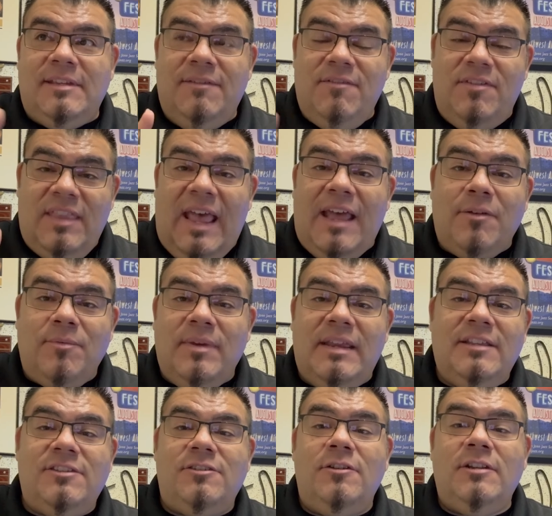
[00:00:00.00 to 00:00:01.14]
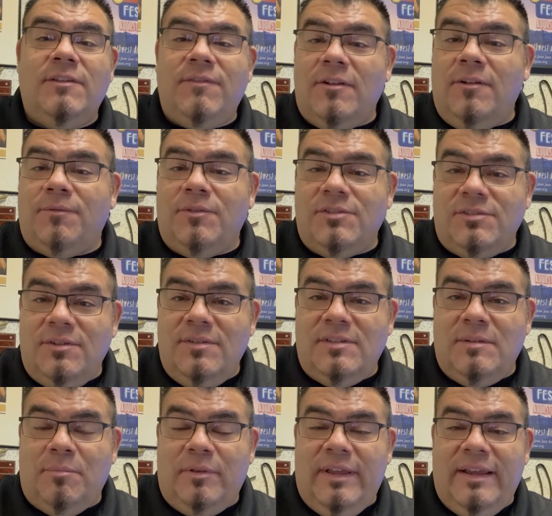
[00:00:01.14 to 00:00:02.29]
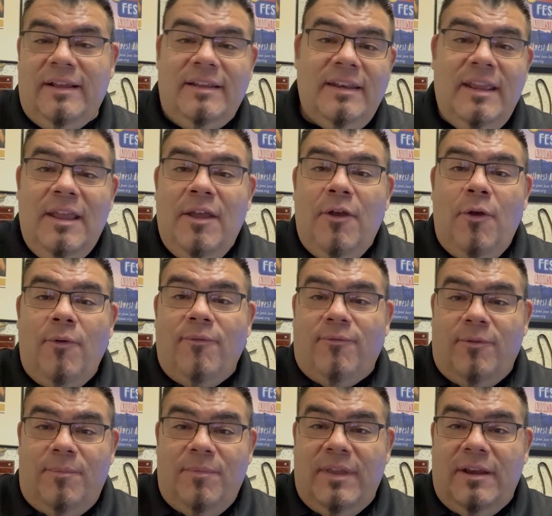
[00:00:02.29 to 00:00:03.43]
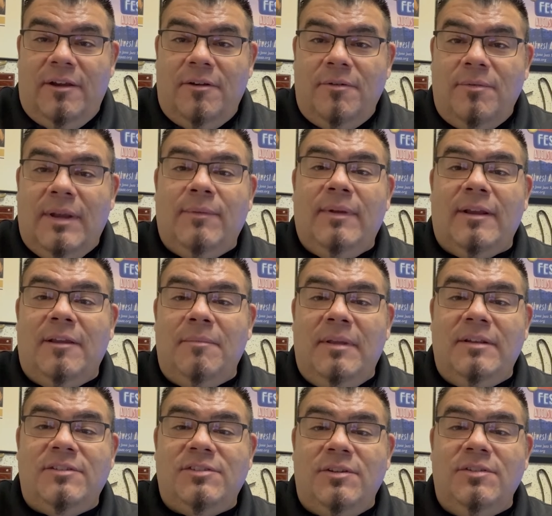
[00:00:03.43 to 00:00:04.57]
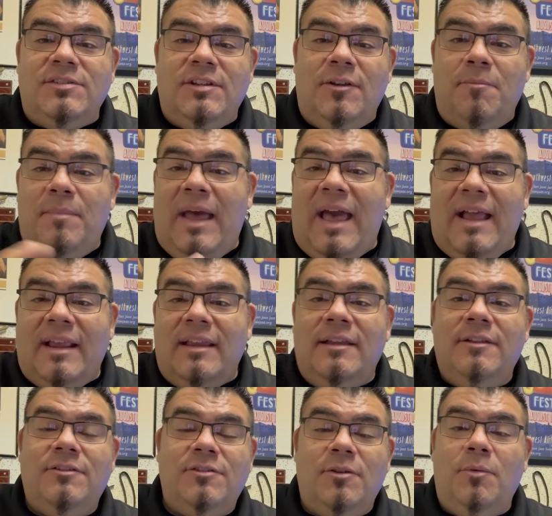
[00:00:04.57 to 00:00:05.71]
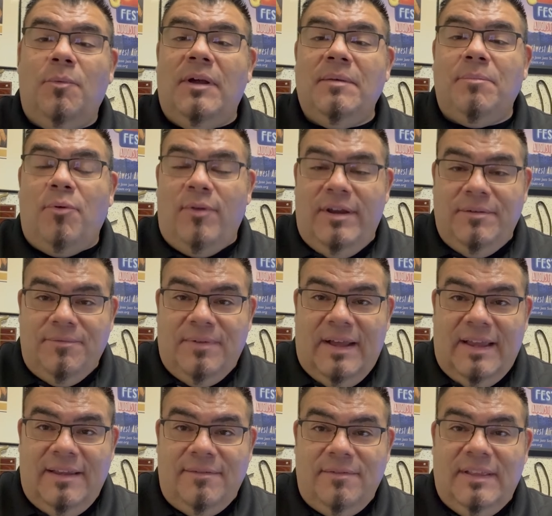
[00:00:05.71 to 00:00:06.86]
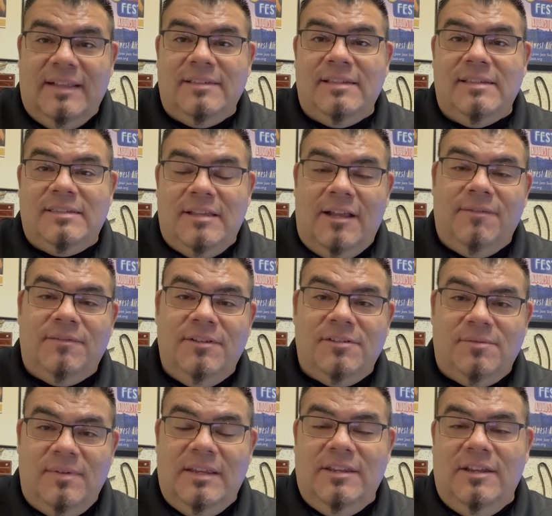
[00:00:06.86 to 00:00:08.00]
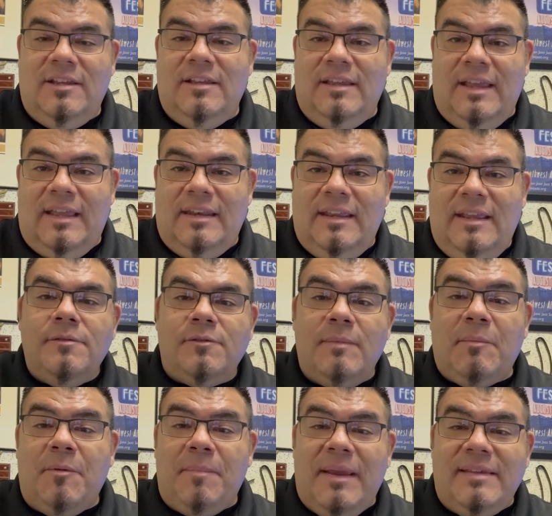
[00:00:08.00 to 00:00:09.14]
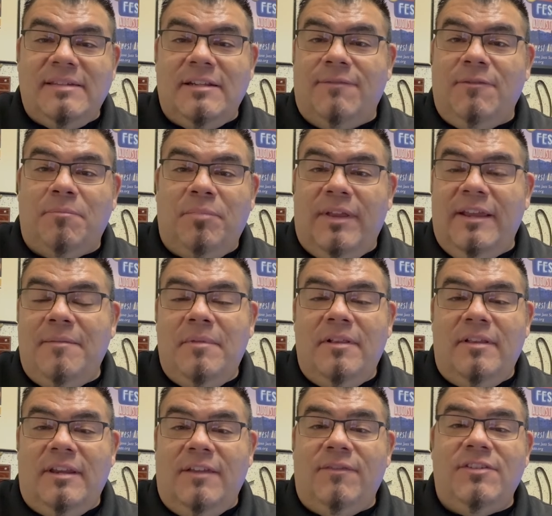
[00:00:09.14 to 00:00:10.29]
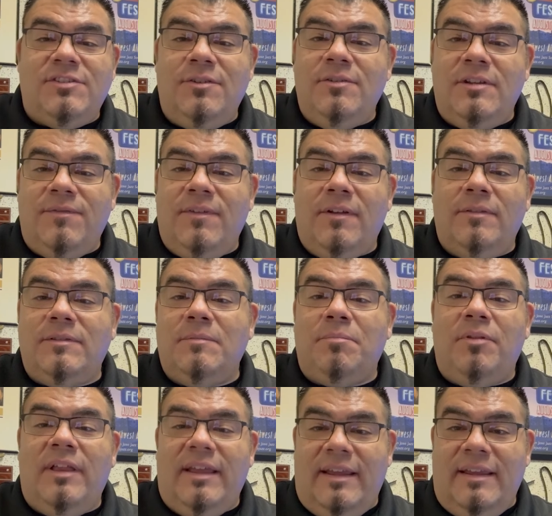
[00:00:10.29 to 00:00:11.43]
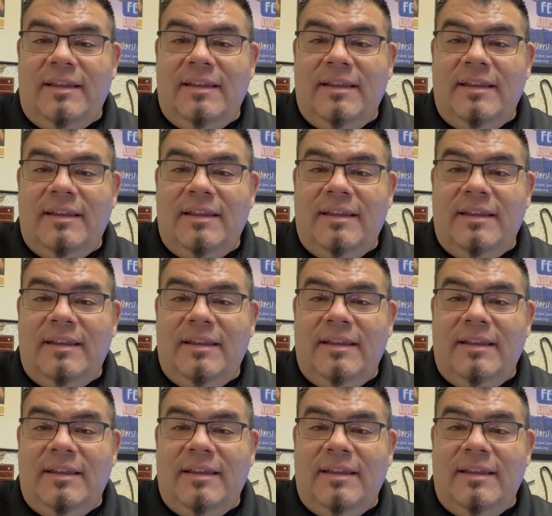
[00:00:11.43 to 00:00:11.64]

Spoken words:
even that reed is too difficult for students to play on. From there, I recommend students to go back to 1.5. That's the softest reed you could get. So remember, base it off of playability. If it's too difficult to play,